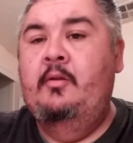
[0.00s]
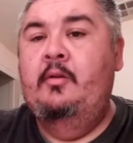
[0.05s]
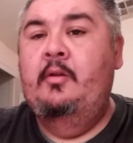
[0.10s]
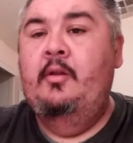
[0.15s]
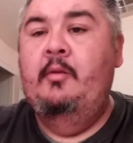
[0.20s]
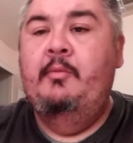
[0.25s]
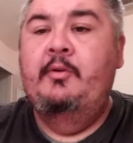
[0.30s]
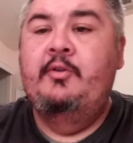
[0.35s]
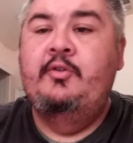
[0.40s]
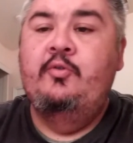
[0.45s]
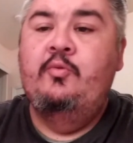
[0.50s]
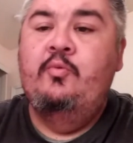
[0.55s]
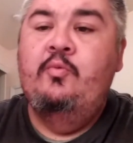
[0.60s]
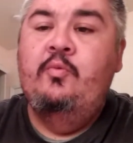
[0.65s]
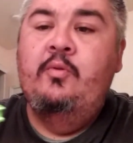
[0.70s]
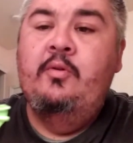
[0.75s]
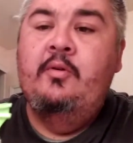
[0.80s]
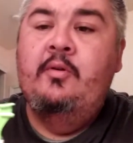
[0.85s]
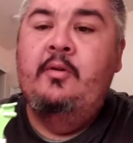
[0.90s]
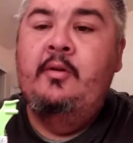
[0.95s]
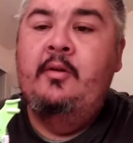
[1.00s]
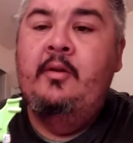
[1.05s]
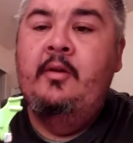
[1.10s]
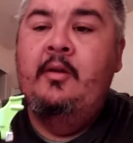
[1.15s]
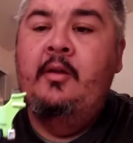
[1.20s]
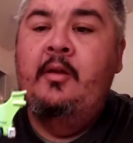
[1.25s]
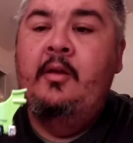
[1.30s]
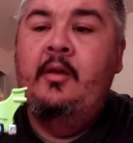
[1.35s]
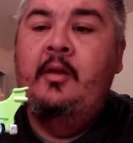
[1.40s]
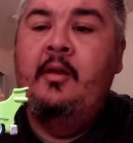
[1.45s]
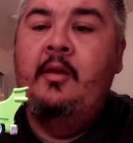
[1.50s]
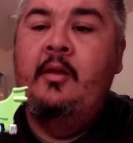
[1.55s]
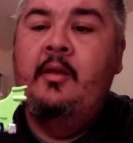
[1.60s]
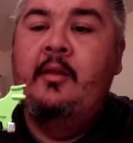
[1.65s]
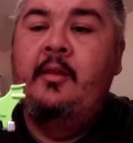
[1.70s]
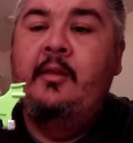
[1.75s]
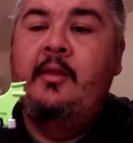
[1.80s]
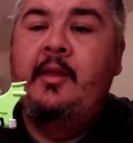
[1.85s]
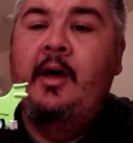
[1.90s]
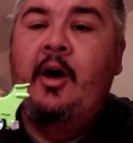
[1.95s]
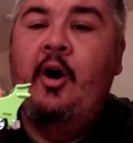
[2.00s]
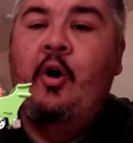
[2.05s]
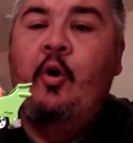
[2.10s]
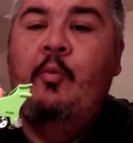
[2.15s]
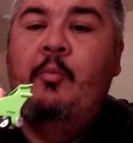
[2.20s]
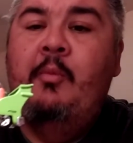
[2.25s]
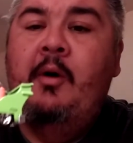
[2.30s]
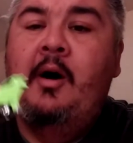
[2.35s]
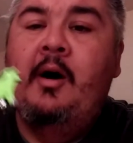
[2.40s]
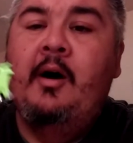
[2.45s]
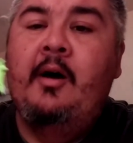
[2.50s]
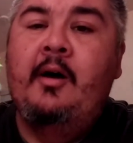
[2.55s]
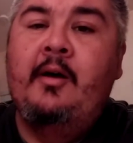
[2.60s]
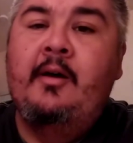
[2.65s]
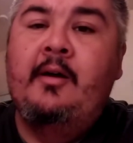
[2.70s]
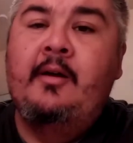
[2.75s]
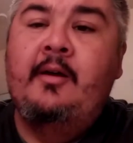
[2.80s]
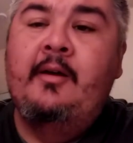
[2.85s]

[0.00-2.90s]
number 2, the Homer,